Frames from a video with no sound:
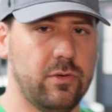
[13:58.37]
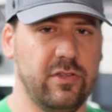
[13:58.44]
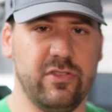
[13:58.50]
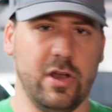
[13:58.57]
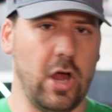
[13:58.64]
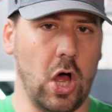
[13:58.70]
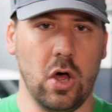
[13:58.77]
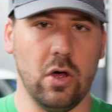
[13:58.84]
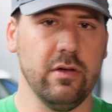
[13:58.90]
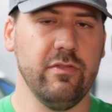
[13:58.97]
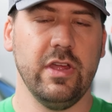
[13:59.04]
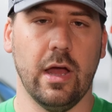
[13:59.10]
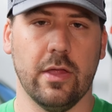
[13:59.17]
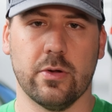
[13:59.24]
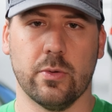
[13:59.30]
noise, and all of
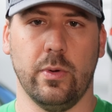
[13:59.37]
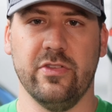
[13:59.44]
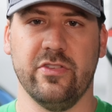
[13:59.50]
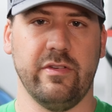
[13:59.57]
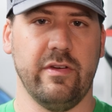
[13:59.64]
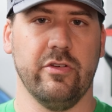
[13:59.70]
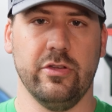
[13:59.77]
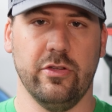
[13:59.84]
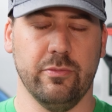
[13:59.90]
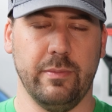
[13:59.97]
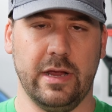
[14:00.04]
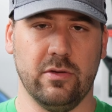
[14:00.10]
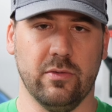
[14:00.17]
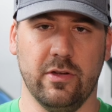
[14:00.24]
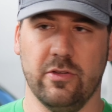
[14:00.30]
the other ones I've ever used
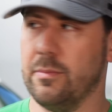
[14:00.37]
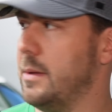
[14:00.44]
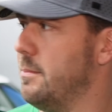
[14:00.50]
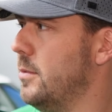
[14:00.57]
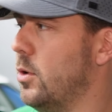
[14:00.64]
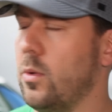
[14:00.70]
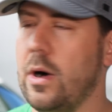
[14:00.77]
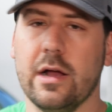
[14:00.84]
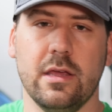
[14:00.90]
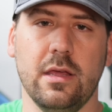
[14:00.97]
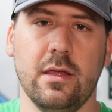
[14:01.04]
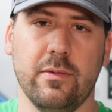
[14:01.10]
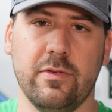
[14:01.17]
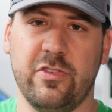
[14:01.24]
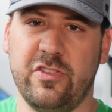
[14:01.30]
make noise. My
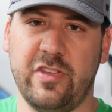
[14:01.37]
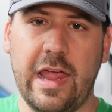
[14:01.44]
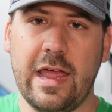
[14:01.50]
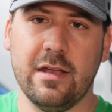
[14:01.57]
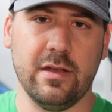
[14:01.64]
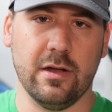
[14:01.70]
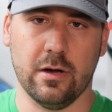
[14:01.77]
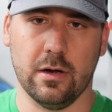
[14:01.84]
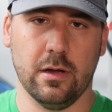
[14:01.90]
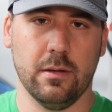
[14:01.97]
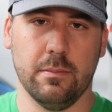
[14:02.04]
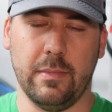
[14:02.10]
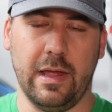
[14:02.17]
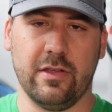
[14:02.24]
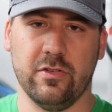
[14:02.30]
Milwaukee sander
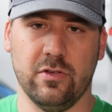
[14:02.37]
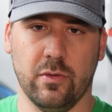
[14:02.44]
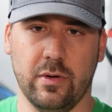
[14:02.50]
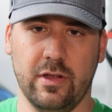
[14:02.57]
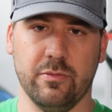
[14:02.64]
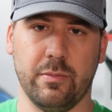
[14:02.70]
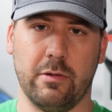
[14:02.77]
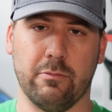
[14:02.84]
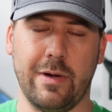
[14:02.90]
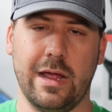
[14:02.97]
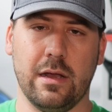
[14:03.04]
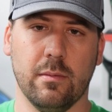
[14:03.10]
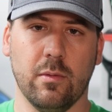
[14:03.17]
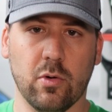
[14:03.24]
makes noise, my random